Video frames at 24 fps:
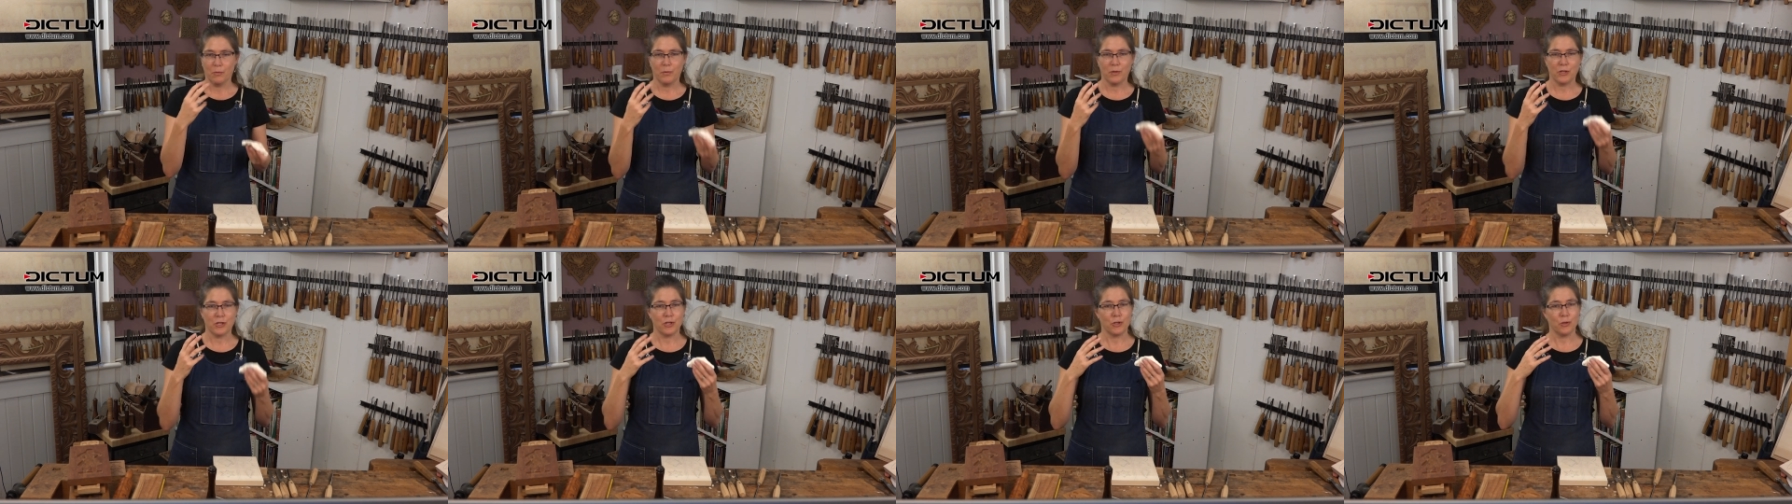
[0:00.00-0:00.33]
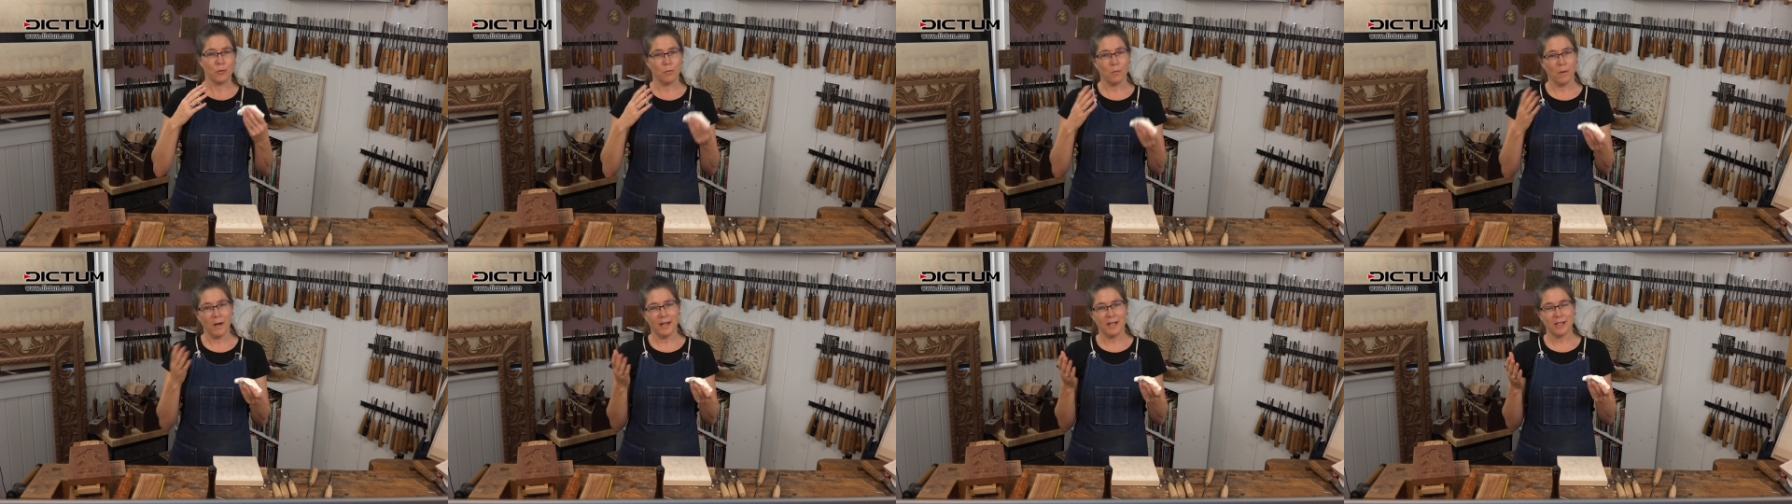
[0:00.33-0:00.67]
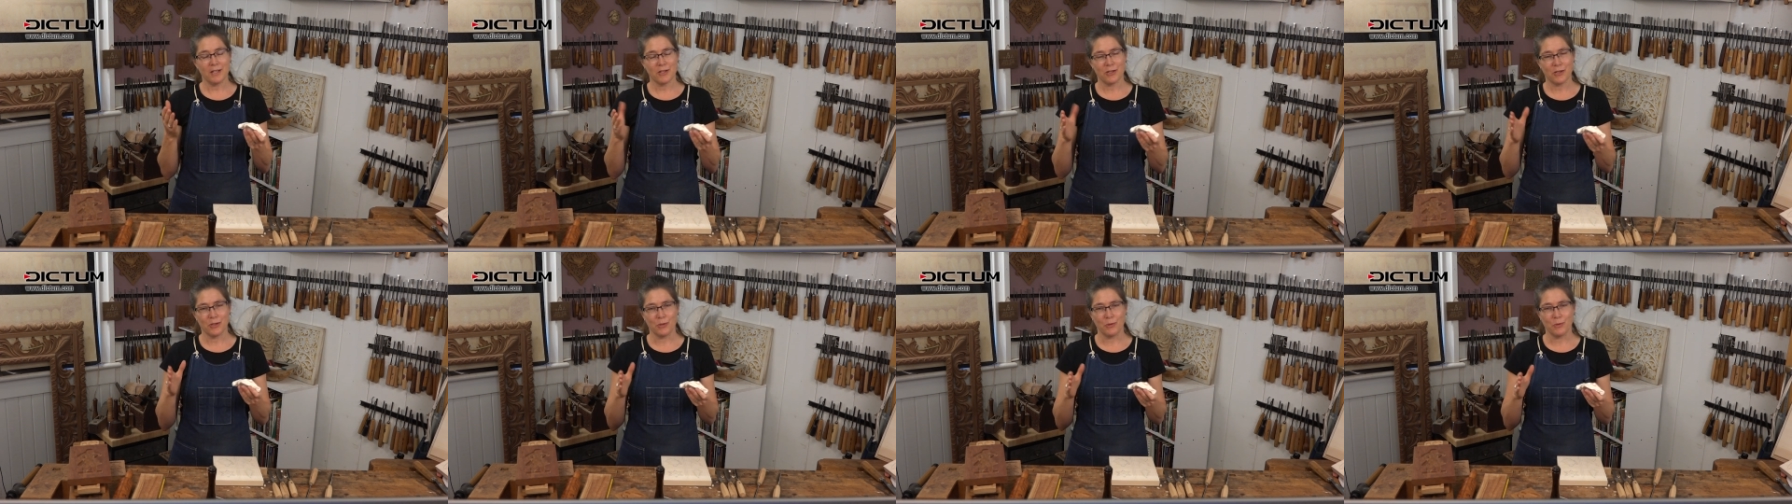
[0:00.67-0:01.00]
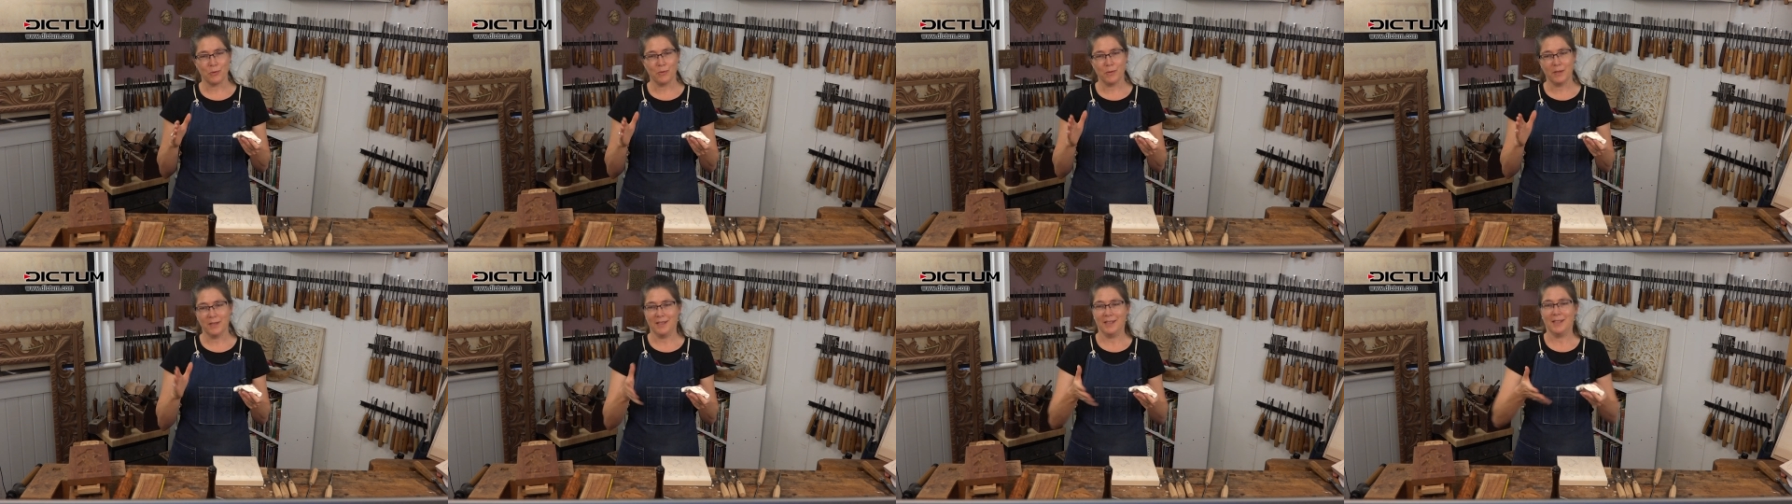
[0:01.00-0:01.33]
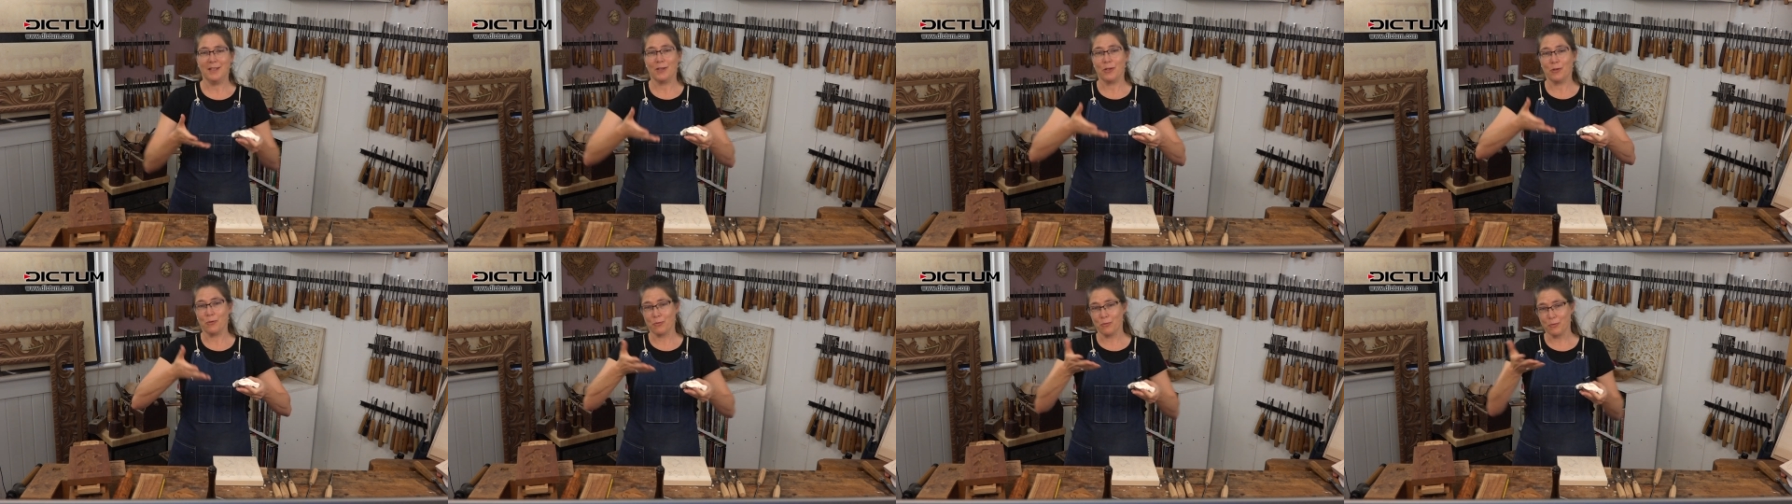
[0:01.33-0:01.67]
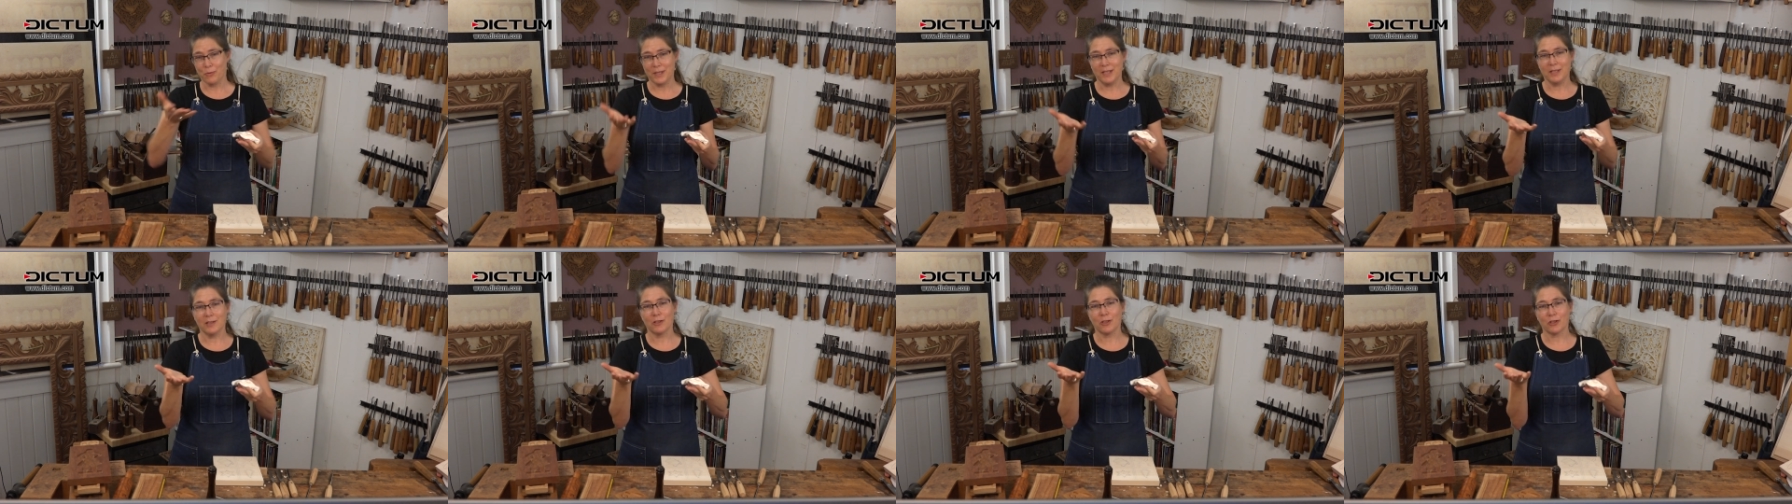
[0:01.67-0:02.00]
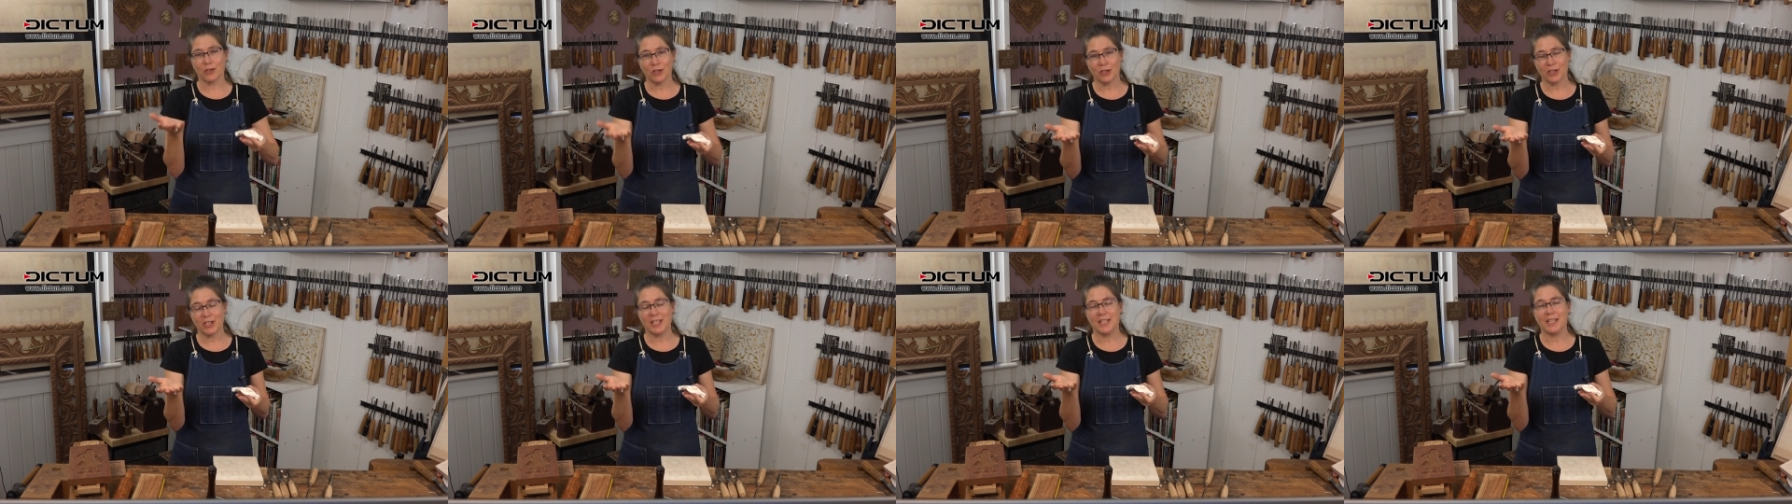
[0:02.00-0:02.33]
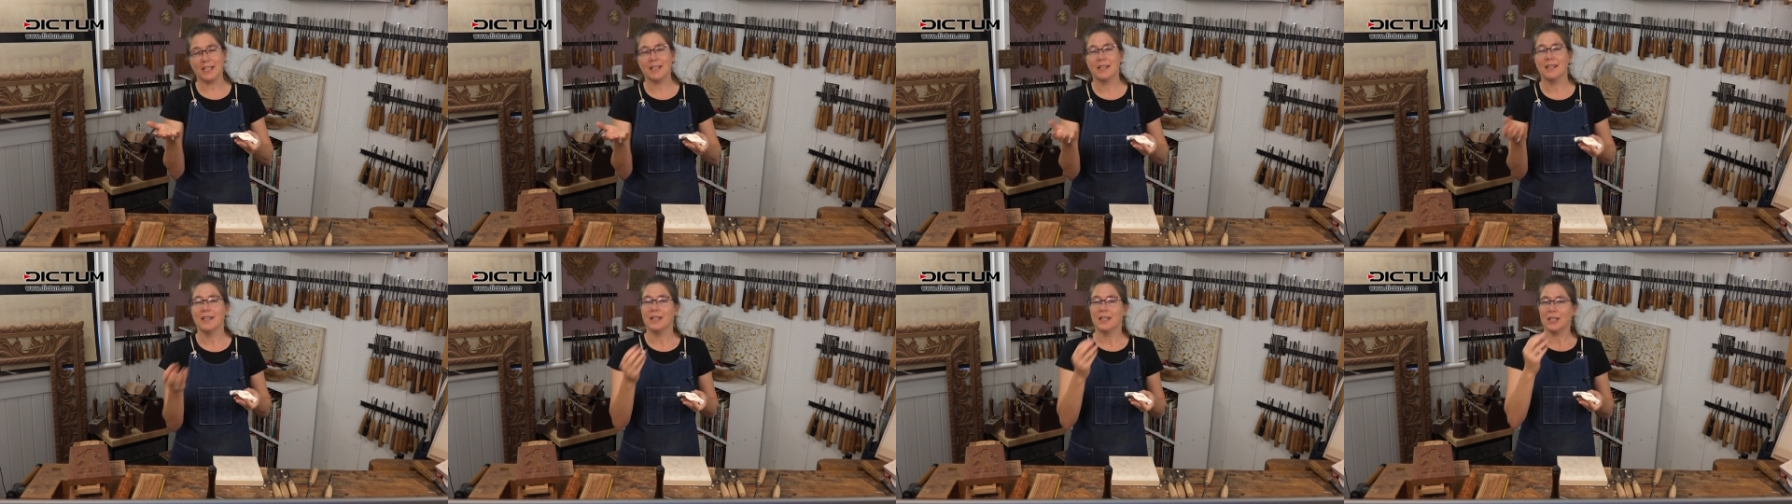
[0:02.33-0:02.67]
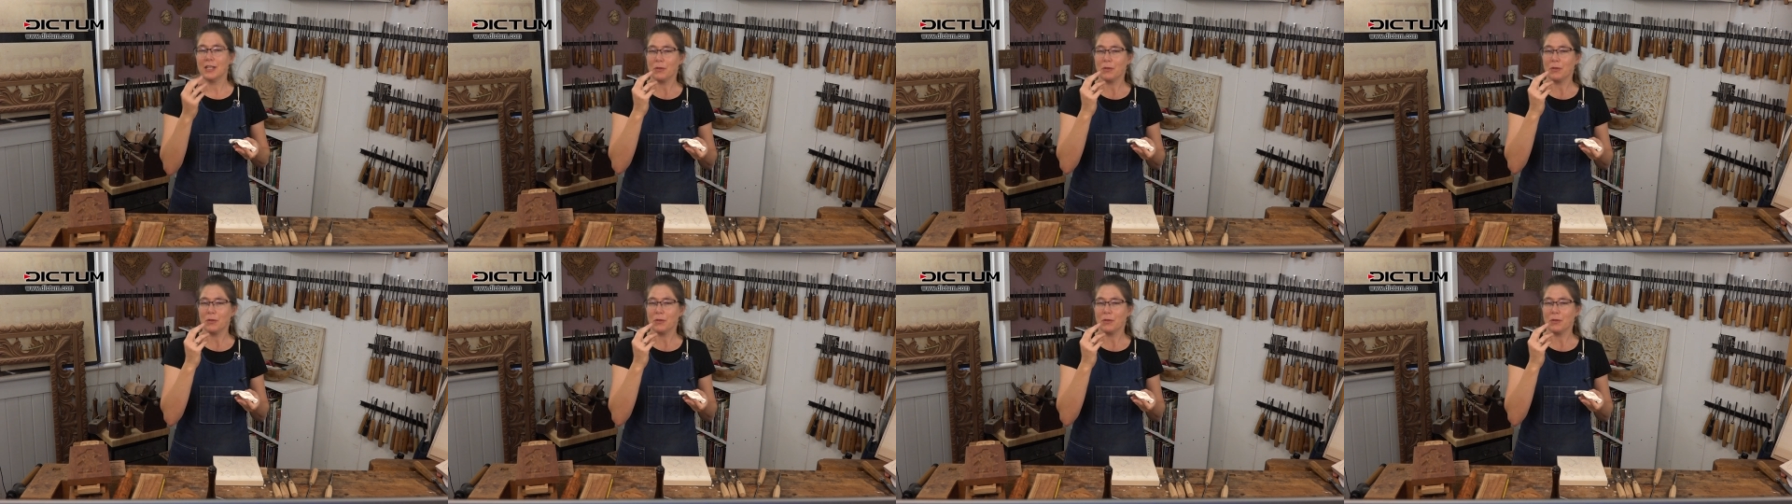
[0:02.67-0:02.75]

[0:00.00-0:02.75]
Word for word: which you want to, in the real cookie,